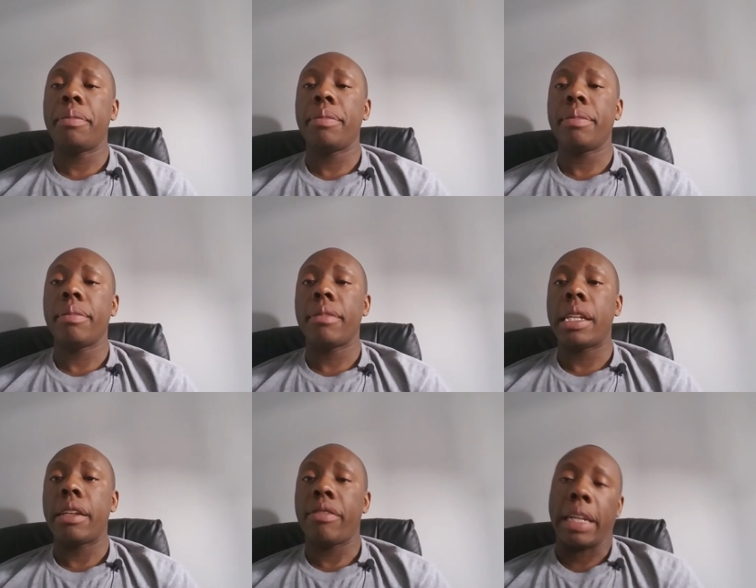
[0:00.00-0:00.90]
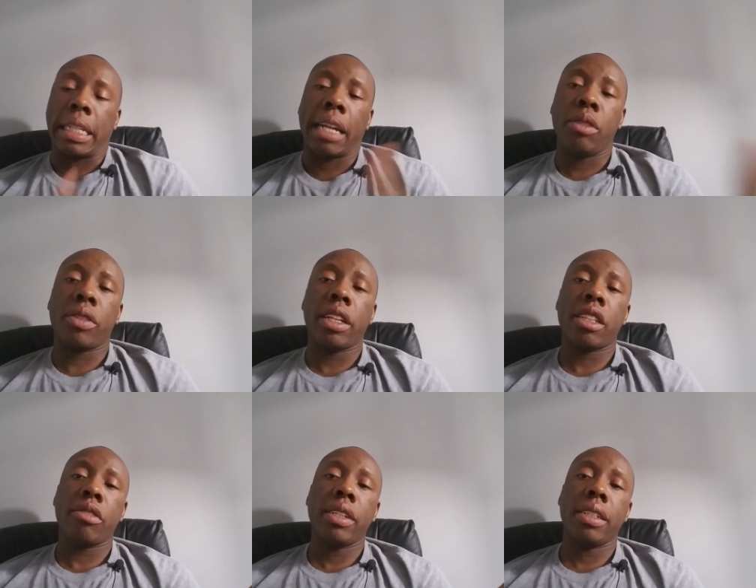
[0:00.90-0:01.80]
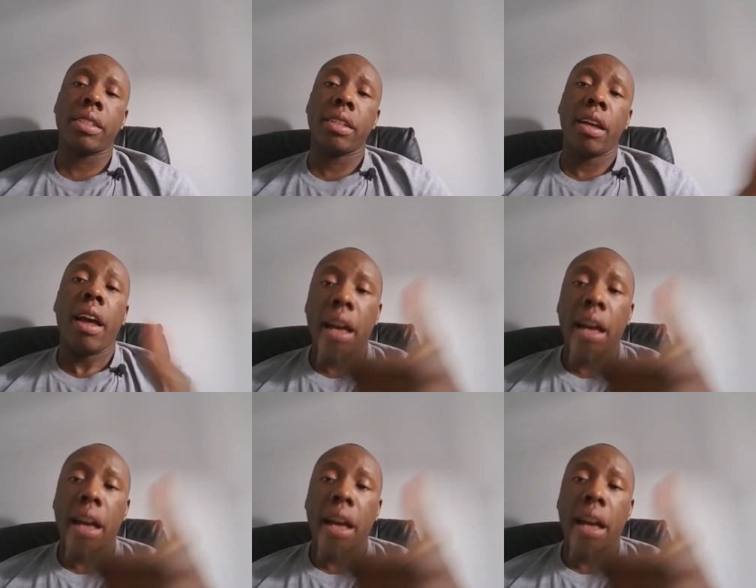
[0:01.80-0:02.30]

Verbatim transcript: in fact, I don't think there is.